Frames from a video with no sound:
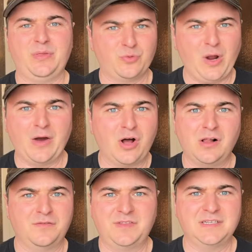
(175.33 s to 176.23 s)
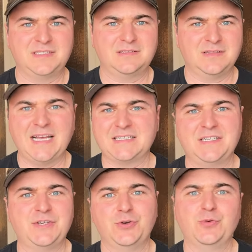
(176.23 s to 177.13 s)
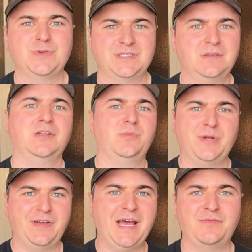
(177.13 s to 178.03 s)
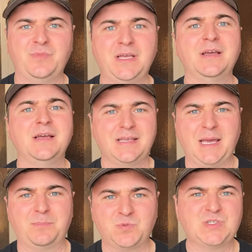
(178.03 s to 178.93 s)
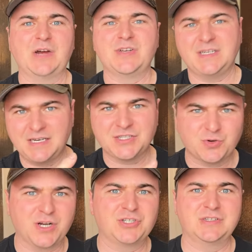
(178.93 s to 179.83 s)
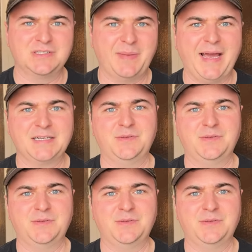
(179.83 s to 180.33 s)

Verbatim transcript: Throughout all all of this, Lexi, who was a little bit ahead of me, kept shouting instructions back to